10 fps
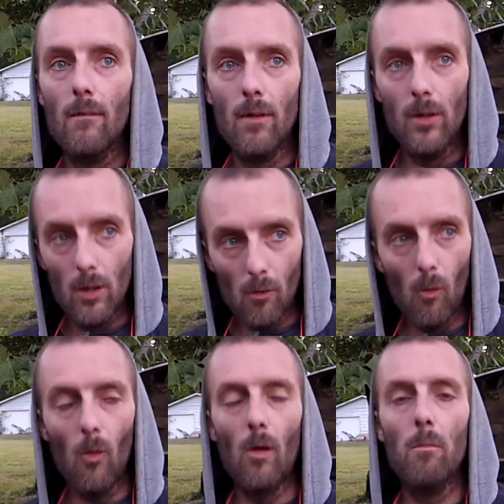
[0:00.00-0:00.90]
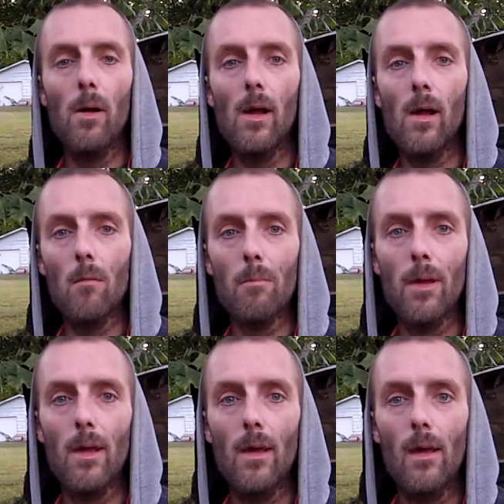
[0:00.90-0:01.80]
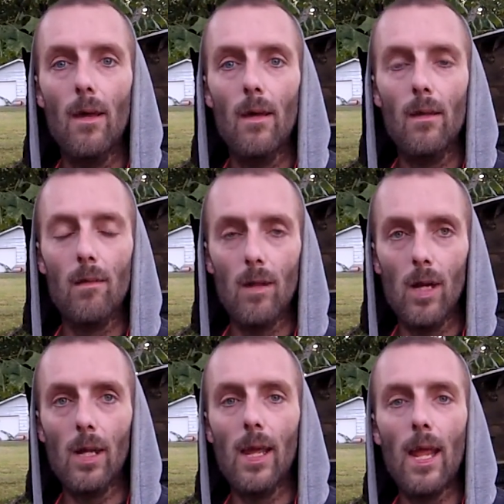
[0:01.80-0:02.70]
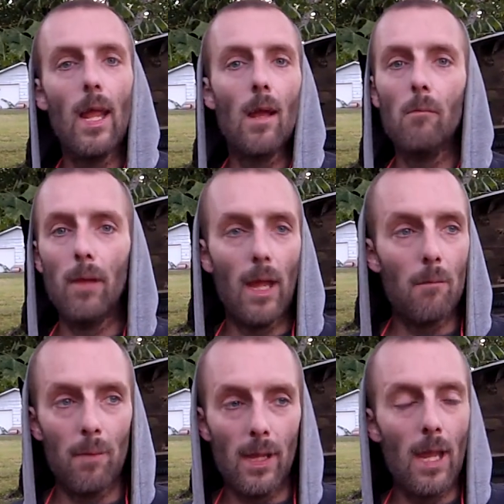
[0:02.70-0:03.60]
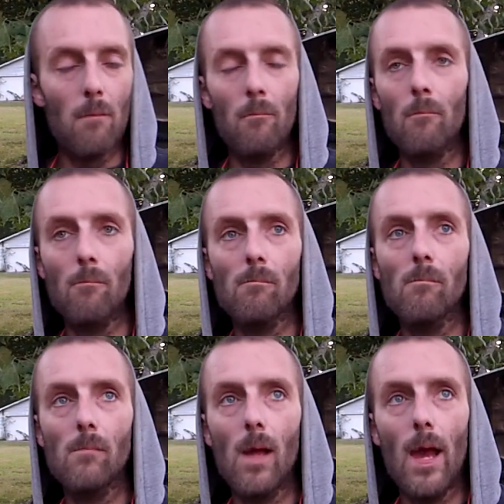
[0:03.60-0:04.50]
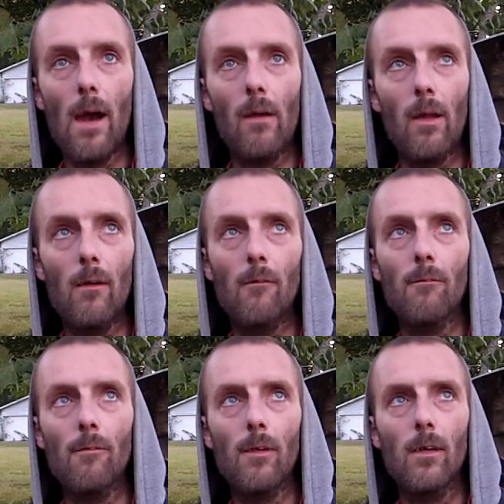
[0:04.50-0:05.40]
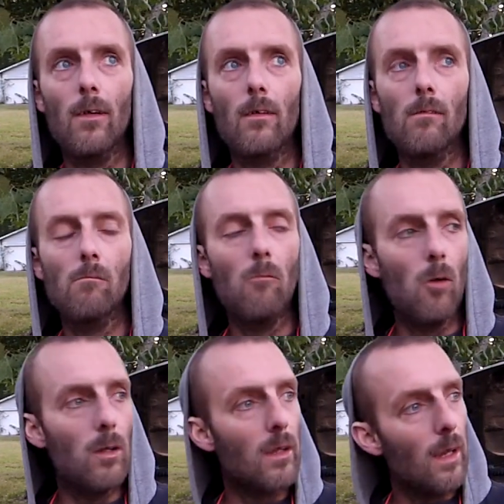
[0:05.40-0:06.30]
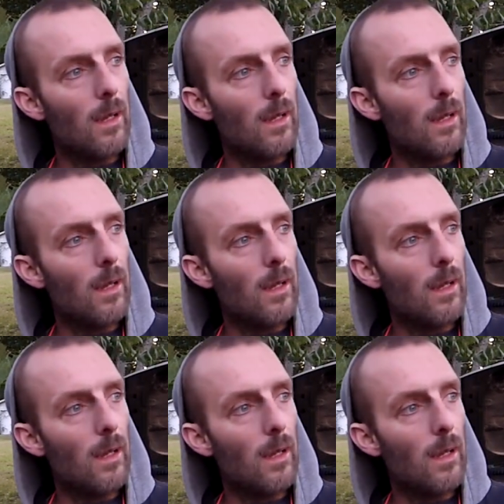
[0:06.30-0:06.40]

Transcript: New oil pump, stock cam that came out of, what did